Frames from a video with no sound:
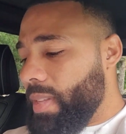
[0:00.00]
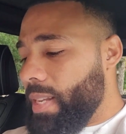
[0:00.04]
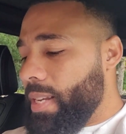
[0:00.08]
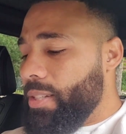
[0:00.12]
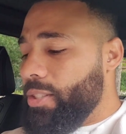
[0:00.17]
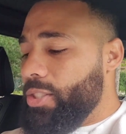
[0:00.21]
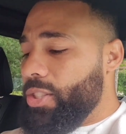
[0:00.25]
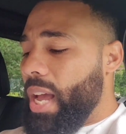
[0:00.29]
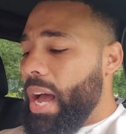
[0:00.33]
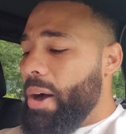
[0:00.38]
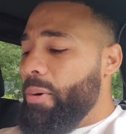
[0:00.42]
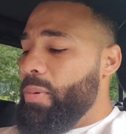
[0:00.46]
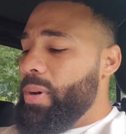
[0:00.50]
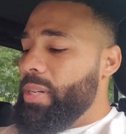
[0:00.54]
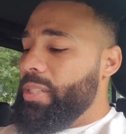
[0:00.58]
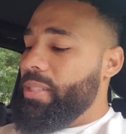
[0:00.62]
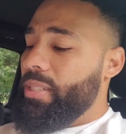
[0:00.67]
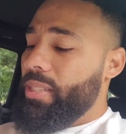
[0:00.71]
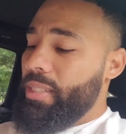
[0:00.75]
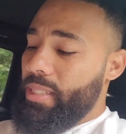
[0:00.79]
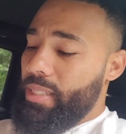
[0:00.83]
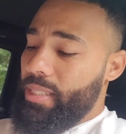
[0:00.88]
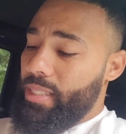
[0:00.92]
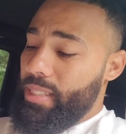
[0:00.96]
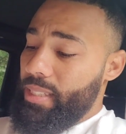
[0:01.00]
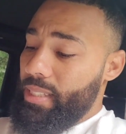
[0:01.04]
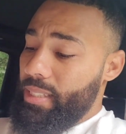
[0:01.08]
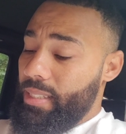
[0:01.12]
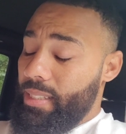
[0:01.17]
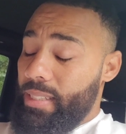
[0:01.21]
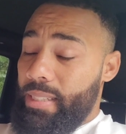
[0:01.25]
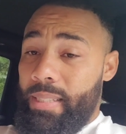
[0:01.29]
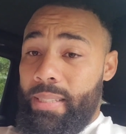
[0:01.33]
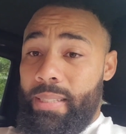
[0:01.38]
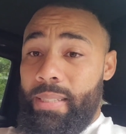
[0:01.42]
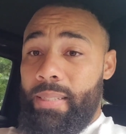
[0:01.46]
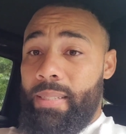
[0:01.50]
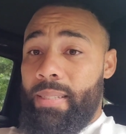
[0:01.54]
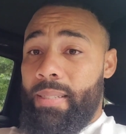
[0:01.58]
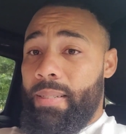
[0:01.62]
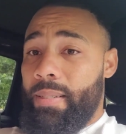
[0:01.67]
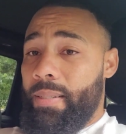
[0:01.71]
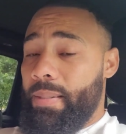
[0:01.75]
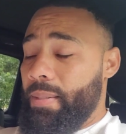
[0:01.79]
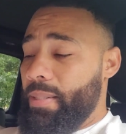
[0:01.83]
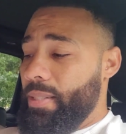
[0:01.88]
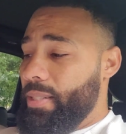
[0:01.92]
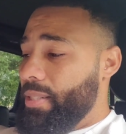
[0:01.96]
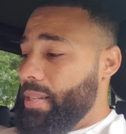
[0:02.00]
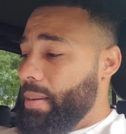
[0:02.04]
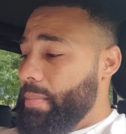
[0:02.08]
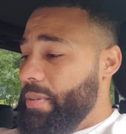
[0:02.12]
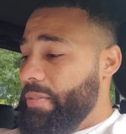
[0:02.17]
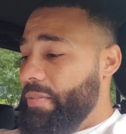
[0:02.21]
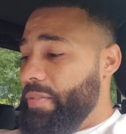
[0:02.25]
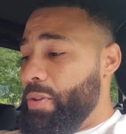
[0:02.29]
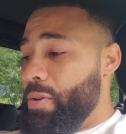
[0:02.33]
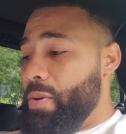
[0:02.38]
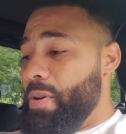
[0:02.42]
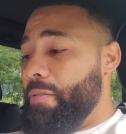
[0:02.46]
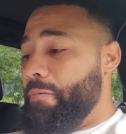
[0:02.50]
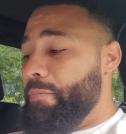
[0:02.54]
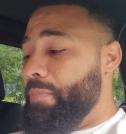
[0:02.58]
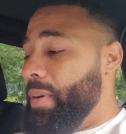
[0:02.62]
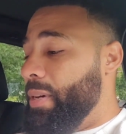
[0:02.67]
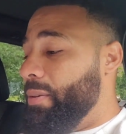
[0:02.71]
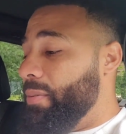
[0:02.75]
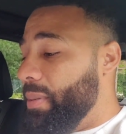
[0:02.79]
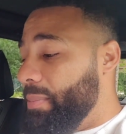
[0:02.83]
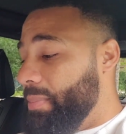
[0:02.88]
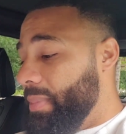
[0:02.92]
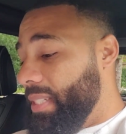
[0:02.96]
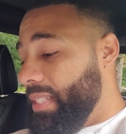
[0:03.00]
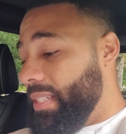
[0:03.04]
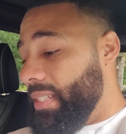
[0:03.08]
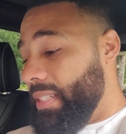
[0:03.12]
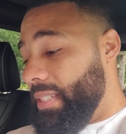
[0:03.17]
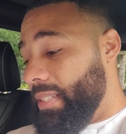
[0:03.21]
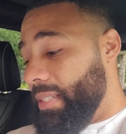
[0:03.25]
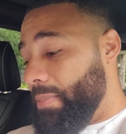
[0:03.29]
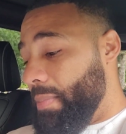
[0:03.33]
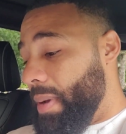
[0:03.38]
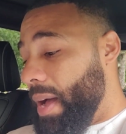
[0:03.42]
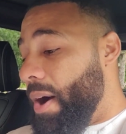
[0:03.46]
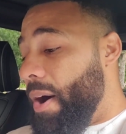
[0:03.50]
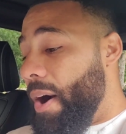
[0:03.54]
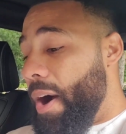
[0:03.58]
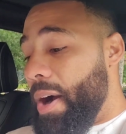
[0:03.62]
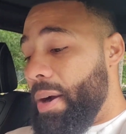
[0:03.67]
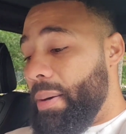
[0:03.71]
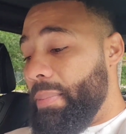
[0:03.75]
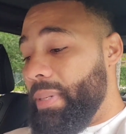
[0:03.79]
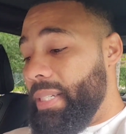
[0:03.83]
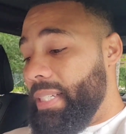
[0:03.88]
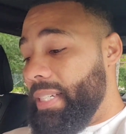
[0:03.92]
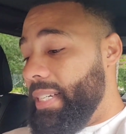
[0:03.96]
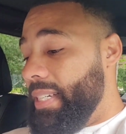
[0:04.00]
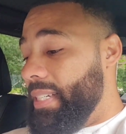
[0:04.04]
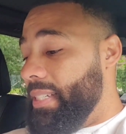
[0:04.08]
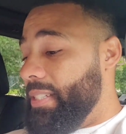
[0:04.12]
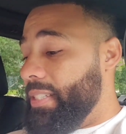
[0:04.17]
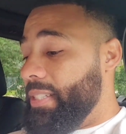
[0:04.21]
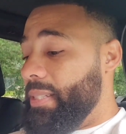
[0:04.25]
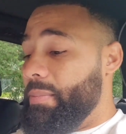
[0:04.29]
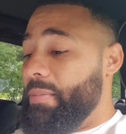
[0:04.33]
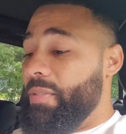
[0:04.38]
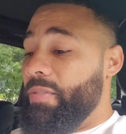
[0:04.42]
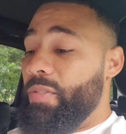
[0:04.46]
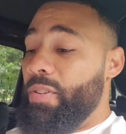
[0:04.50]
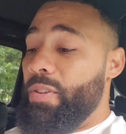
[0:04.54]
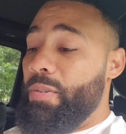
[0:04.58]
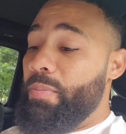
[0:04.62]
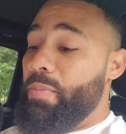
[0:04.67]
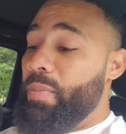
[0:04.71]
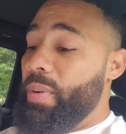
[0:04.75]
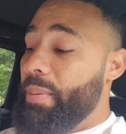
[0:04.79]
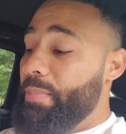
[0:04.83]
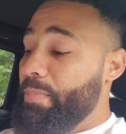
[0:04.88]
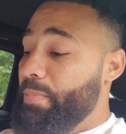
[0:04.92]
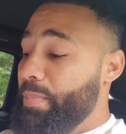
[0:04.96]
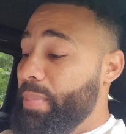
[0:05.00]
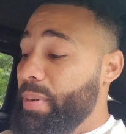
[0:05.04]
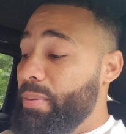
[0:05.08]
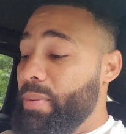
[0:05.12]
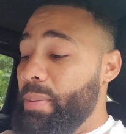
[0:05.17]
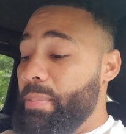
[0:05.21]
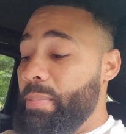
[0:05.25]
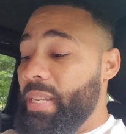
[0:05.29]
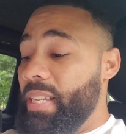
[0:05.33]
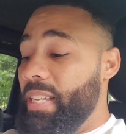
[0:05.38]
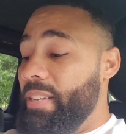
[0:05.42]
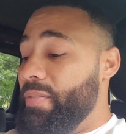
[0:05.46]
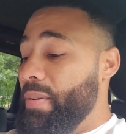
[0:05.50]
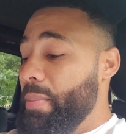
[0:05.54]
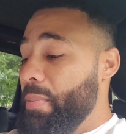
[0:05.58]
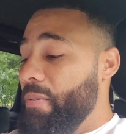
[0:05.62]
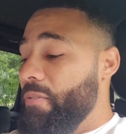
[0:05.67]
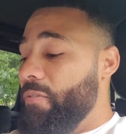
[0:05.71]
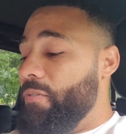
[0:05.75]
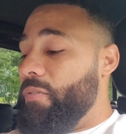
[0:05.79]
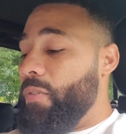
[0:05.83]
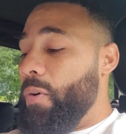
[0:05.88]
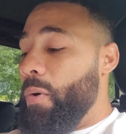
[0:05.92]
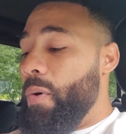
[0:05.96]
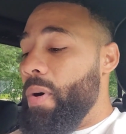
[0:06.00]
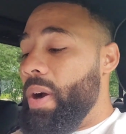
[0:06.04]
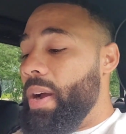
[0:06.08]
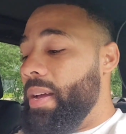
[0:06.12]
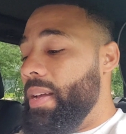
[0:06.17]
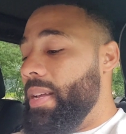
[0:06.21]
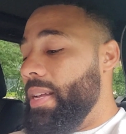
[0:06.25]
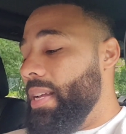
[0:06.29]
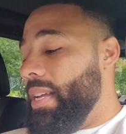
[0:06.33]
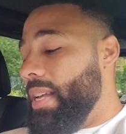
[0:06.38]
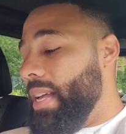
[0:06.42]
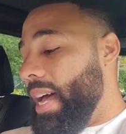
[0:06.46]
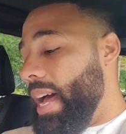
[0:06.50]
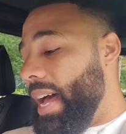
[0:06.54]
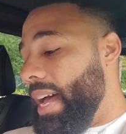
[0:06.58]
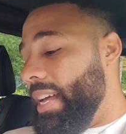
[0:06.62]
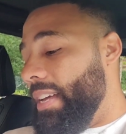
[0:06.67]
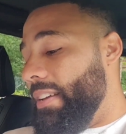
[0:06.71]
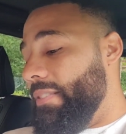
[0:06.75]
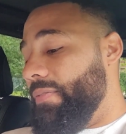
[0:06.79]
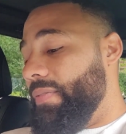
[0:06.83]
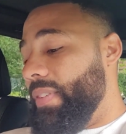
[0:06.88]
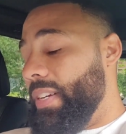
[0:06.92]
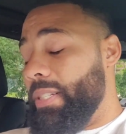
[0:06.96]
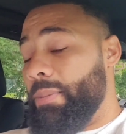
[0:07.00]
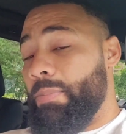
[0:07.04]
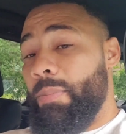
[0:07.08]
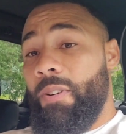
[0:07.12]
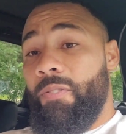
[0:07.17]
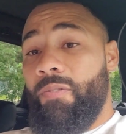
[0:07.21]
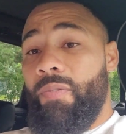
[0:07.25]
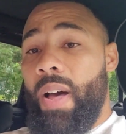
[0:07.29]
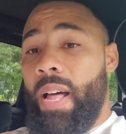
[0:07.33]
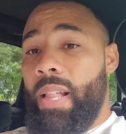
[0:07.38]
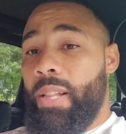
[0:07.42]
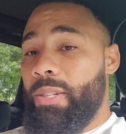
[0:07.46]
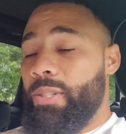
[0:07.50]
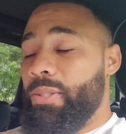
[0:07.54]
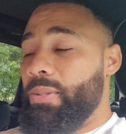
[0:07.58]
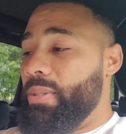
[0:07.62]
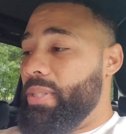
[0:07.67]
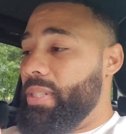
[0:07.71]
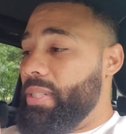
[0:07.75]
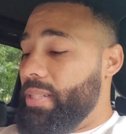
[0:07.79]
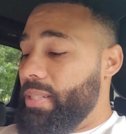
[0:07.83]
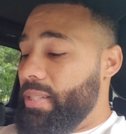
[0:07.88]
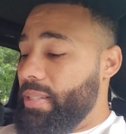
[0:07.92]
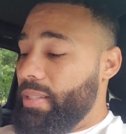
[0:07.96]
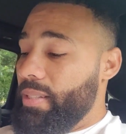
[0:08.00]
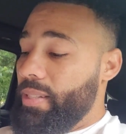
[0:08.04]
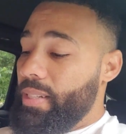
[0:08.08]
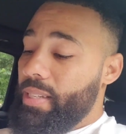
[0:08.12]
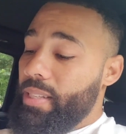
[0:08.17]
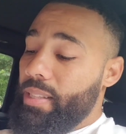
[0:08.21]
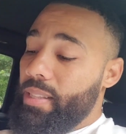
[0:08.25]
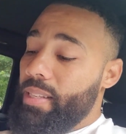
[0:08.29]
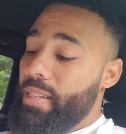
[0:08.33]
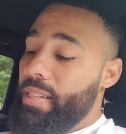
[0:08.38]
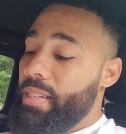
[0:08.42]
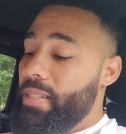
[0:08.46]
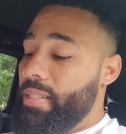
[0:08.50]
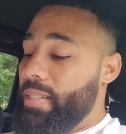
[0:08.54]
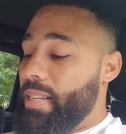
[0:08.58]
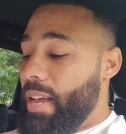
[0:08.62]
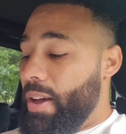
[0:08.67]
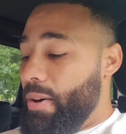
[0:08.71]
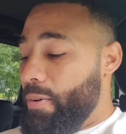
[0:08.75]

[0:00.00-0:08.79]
So I want you to see this some of you have been with me since my army days. Some of you have been with me even before I had Facebook followers. So just look at this.